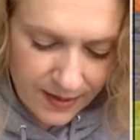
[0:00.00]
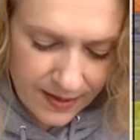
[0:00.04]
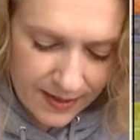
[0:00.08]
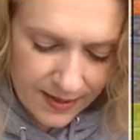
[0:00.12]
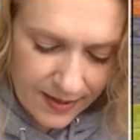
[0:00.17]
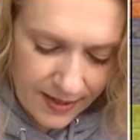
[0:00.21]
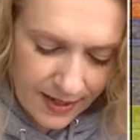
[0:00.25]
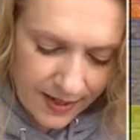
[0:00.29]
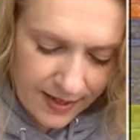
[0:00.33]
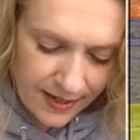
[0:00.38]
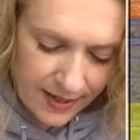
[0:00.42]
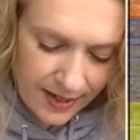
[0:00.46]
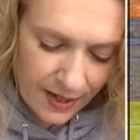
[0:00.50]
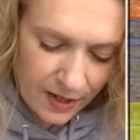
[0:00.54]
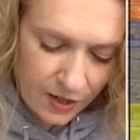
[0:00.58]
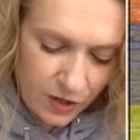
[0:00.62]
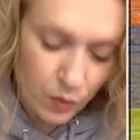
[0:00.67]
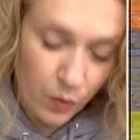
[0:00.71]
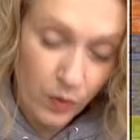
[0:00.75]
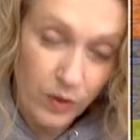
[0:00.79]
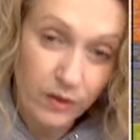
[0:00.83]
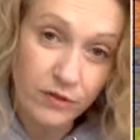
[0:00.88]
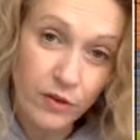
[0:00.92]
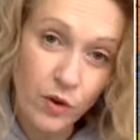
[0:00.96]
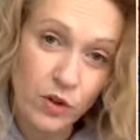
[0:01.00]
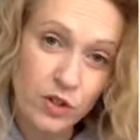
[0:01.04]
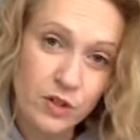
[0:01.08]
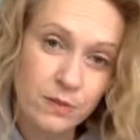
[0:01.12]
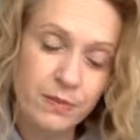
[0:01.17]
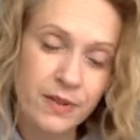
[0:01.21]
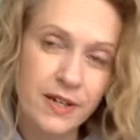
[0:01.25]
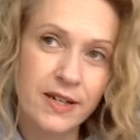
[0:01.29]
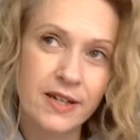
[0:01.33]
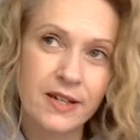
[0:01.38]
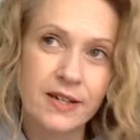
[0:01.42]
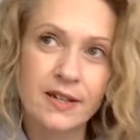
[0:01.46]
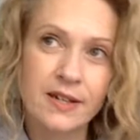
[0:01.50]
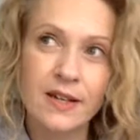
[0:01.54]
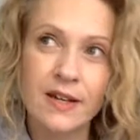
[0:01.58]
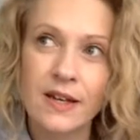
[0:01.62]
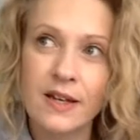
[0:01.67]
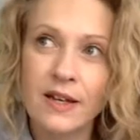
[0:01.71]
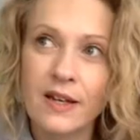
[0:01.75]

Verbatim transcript: Danielle's, will of course be